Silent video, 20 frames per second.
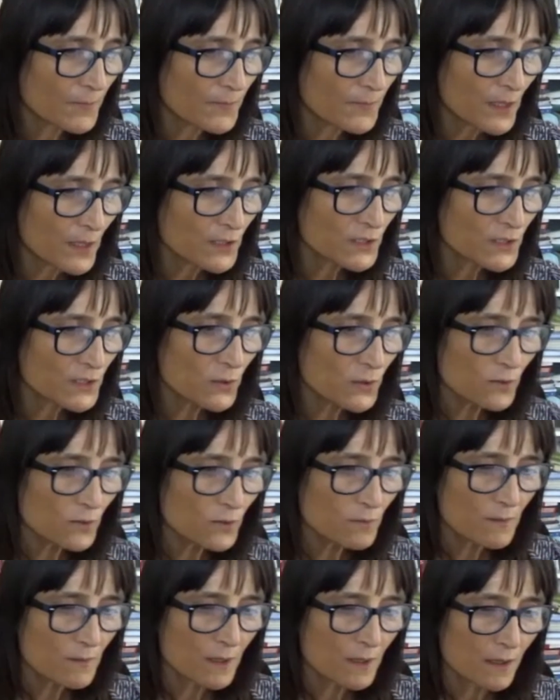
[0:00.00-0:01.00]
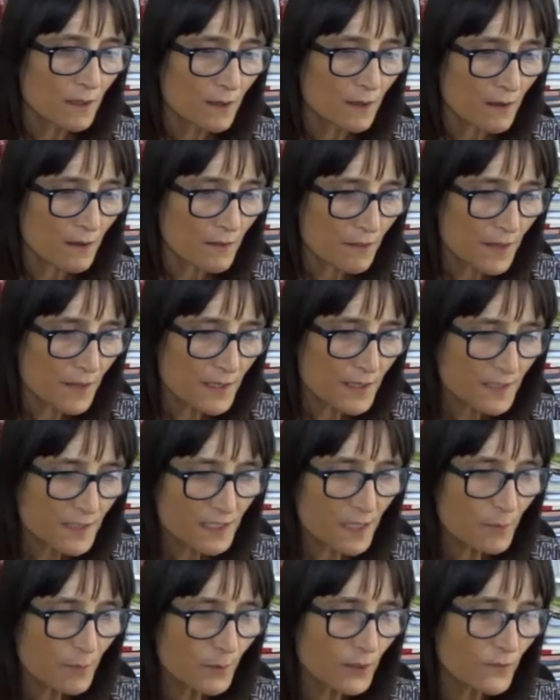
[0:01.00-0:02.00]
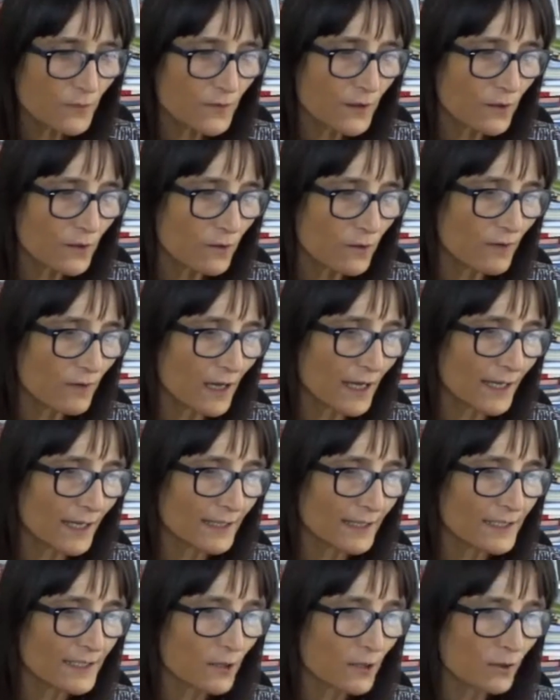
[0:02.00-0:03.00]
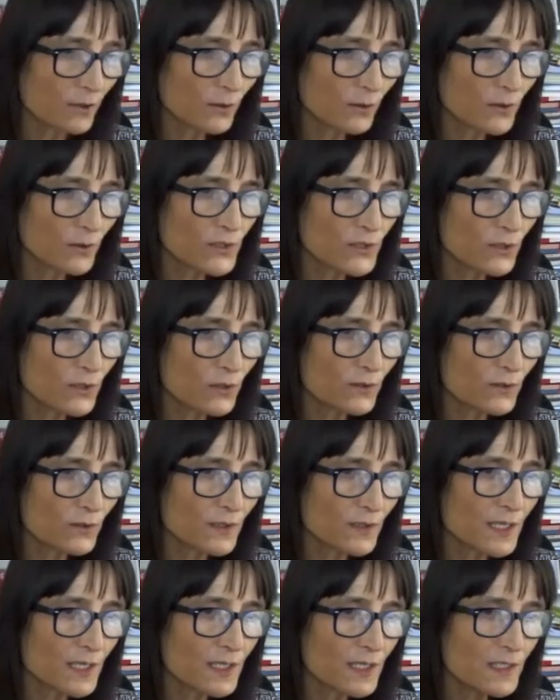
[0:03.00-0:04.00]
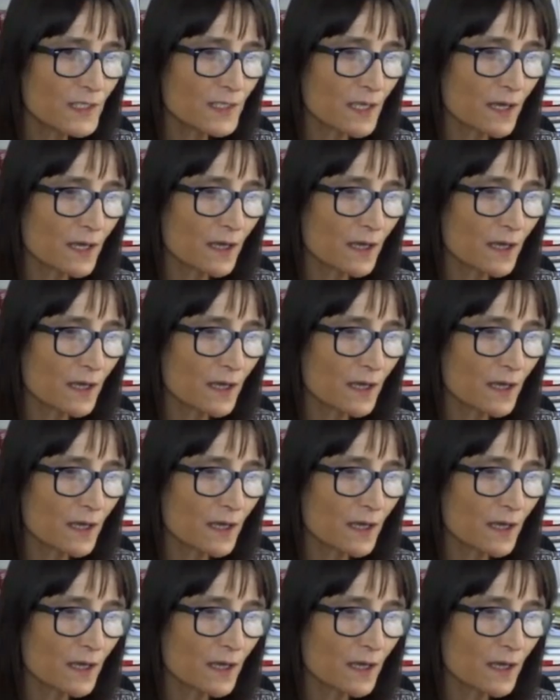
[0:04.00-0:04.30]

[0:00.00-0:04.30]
So this example of the COVID, also these